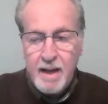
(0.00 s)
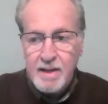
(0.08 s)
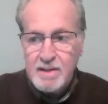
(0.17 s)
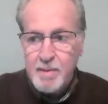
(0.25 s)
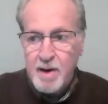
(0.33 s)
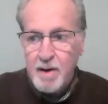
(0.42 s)
And
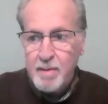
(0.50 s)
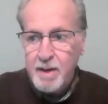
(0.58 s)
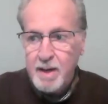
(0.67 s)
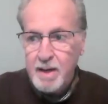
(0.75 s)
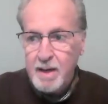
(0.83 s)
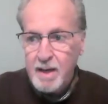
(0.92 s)
samarium
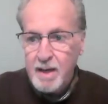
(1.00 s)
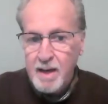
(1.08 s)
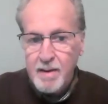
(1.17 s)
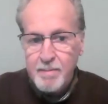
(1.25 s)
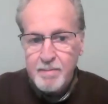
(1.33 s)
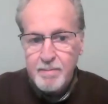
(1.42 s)
being the
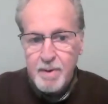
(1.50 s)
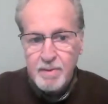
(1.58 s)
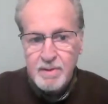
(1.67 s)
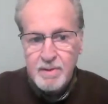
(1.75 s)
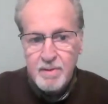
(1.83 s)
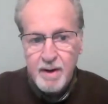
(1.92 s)
uh,
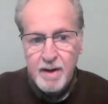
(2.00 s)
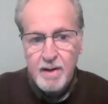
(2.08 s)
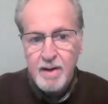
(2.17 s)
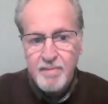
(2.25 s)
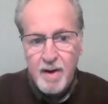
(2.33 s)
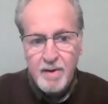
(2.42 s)
most
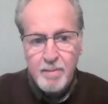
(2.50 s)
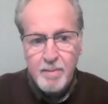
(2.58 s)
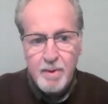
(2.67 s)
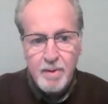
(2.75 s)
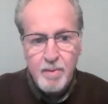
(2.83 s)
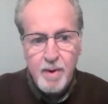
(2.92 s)
critically
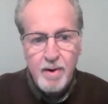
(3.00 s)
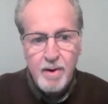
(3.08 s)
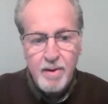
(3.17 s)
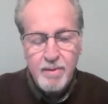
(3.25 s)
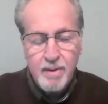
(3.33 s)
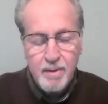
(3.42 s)
vulnerable rare
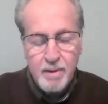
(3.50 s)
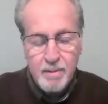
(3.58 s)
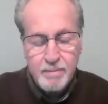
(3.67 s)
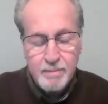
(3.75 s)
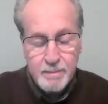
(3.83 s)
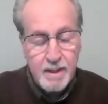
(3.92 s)
earth,
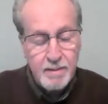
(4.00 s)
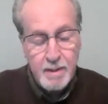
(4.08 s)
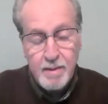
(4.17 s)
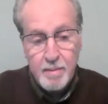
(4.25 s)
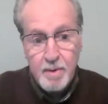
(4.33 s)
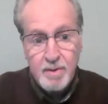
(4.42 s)
or
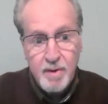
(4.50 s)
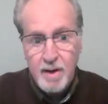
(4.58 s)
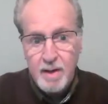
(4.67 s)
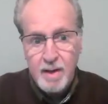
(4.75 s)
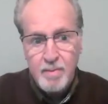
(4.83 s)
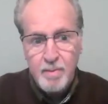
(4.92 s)
yeah, the most
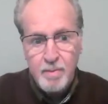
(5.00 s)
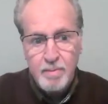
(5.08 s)
critically